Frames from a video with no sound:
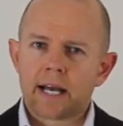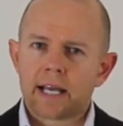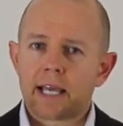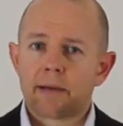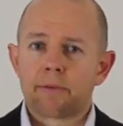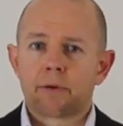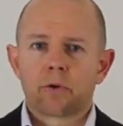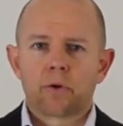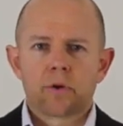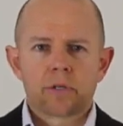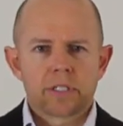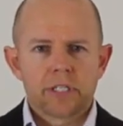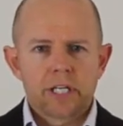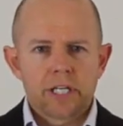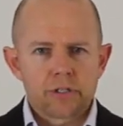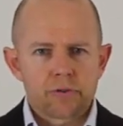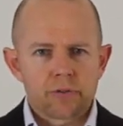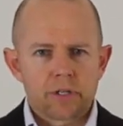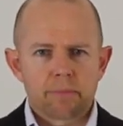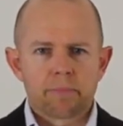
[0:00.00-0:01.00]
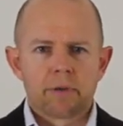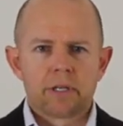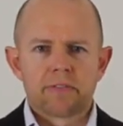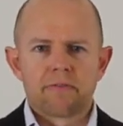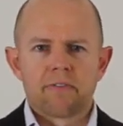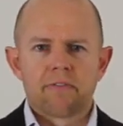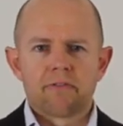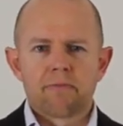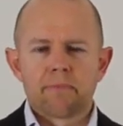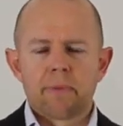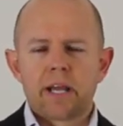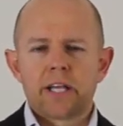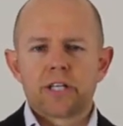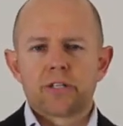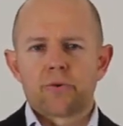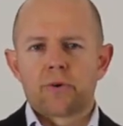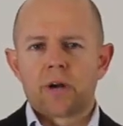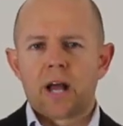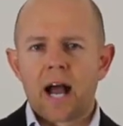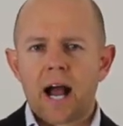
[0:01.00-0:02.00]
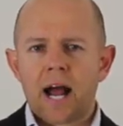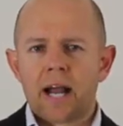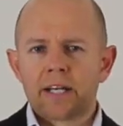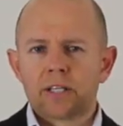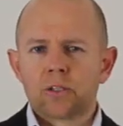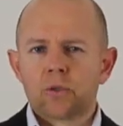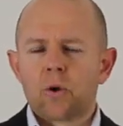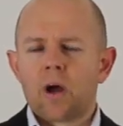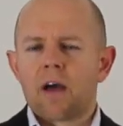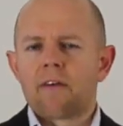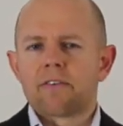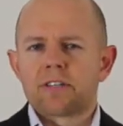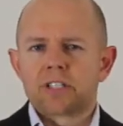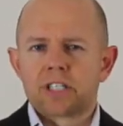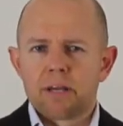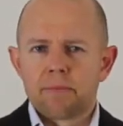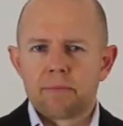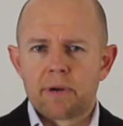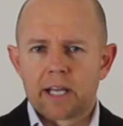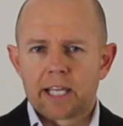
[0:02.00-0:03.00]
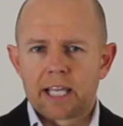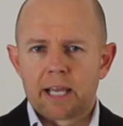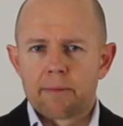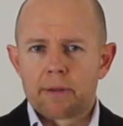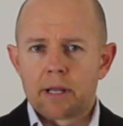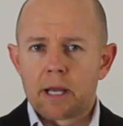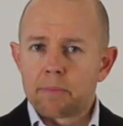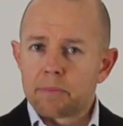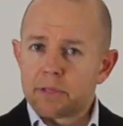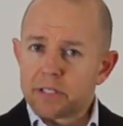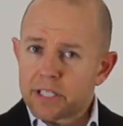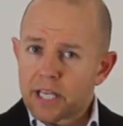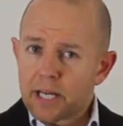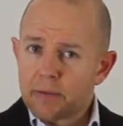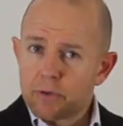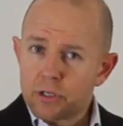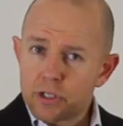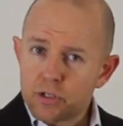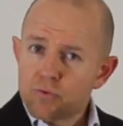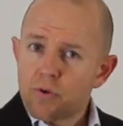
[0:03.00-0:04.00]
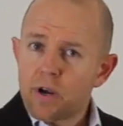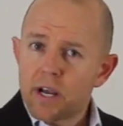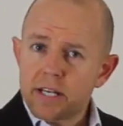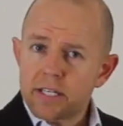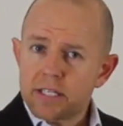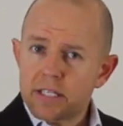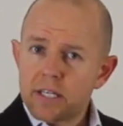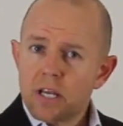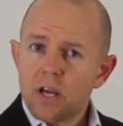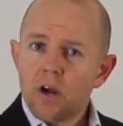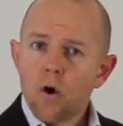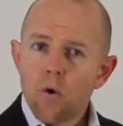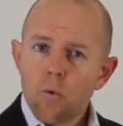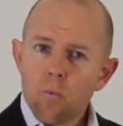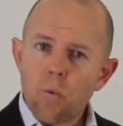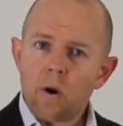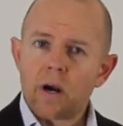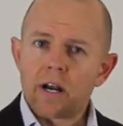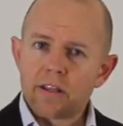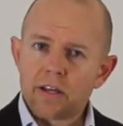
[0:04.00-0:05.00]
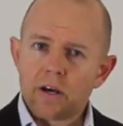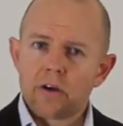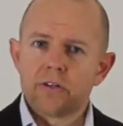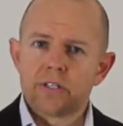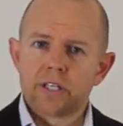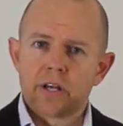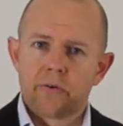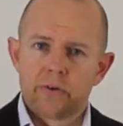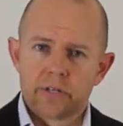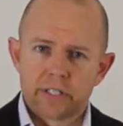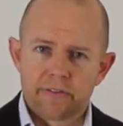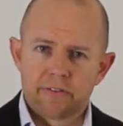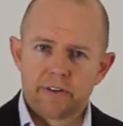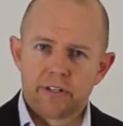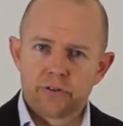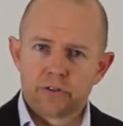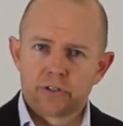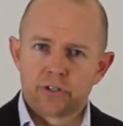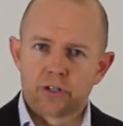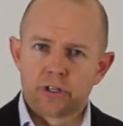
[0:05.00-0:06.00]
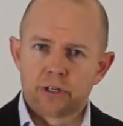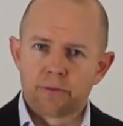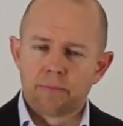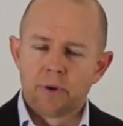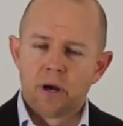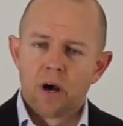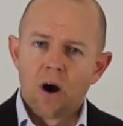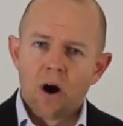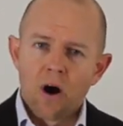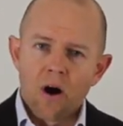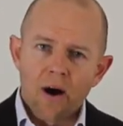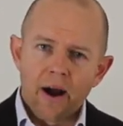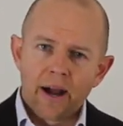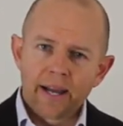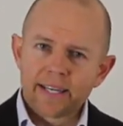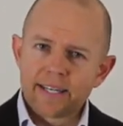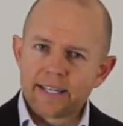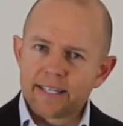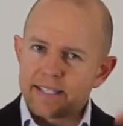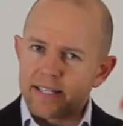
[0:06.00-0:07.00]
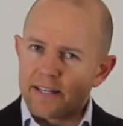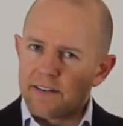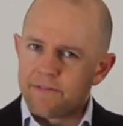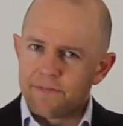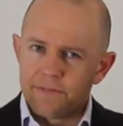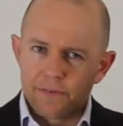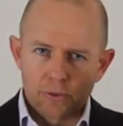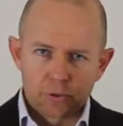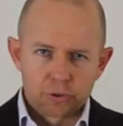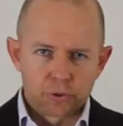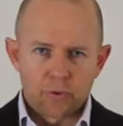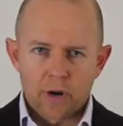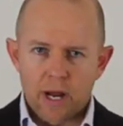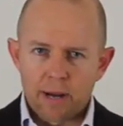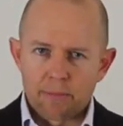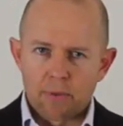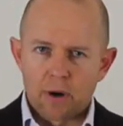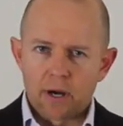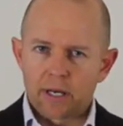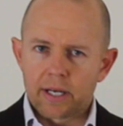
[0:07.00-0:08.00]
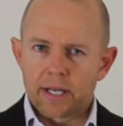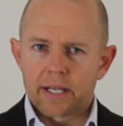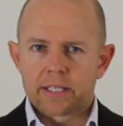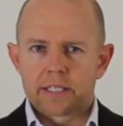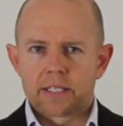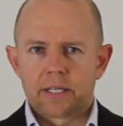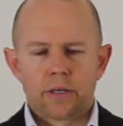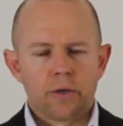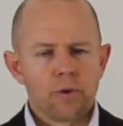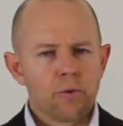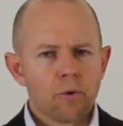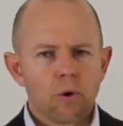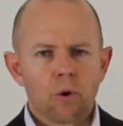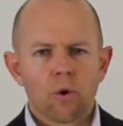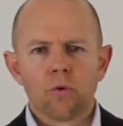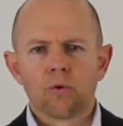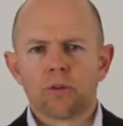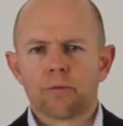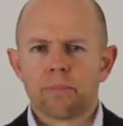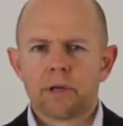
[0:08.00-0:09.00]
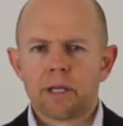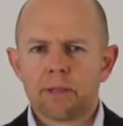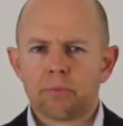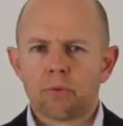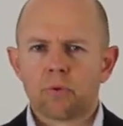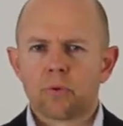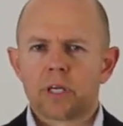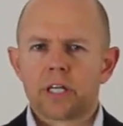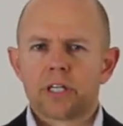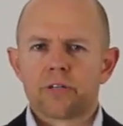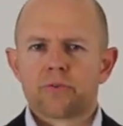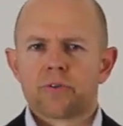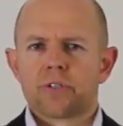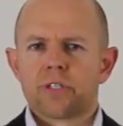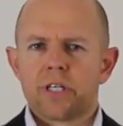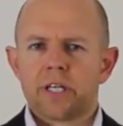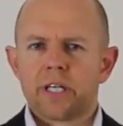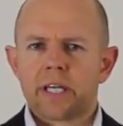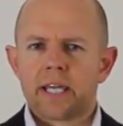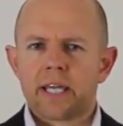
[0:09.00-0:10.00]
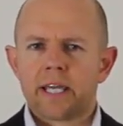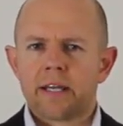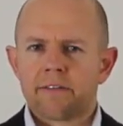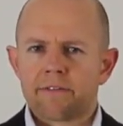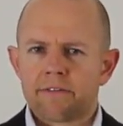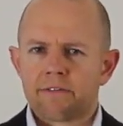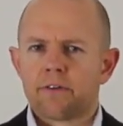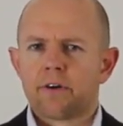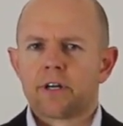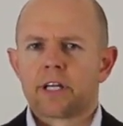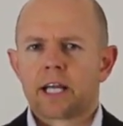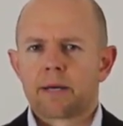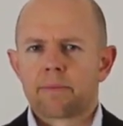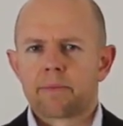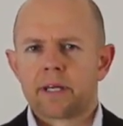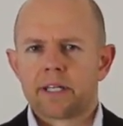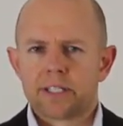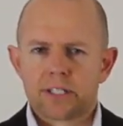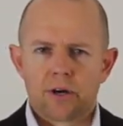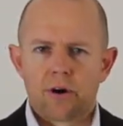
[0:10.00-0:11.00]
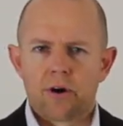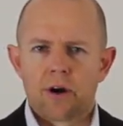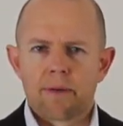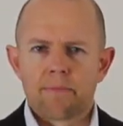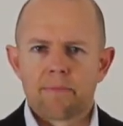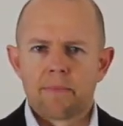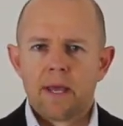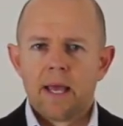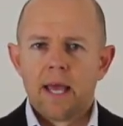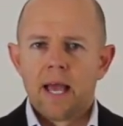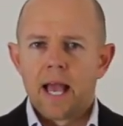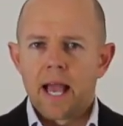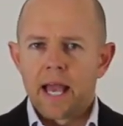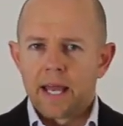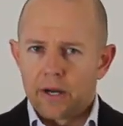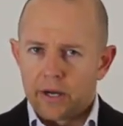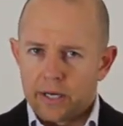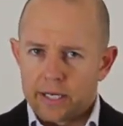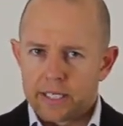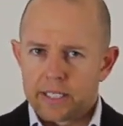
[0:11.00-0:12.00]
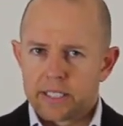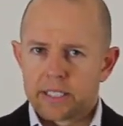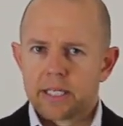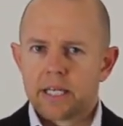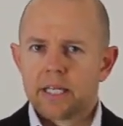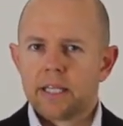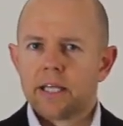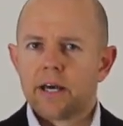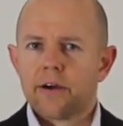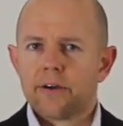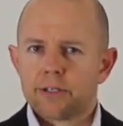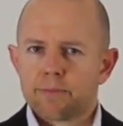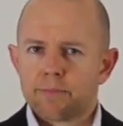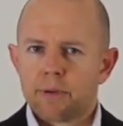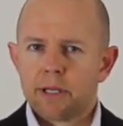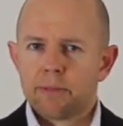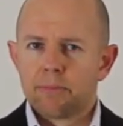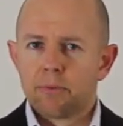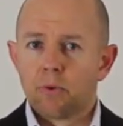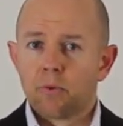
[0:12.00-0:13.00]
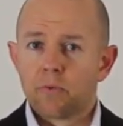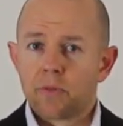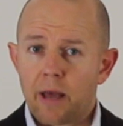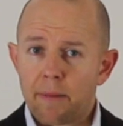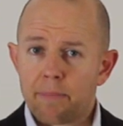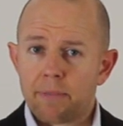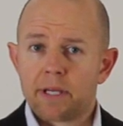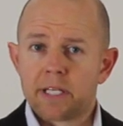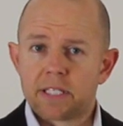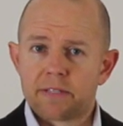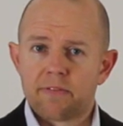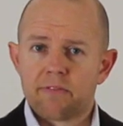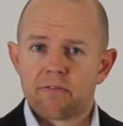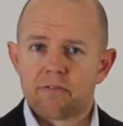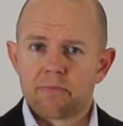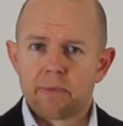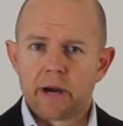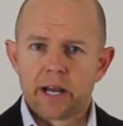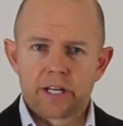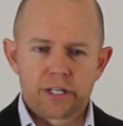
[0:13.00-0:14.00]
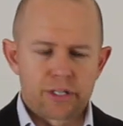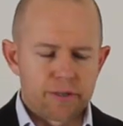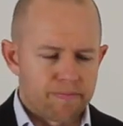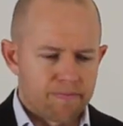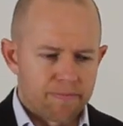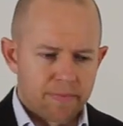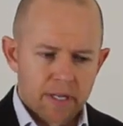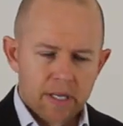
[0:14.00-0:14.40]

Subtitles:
come across an interesting piece of information, an article, I have a seminar coming up that's going to address one of those areas of interest to them, I can filter out my list and who are all the people interested in freeing up their time. And I can send those people that piece of information.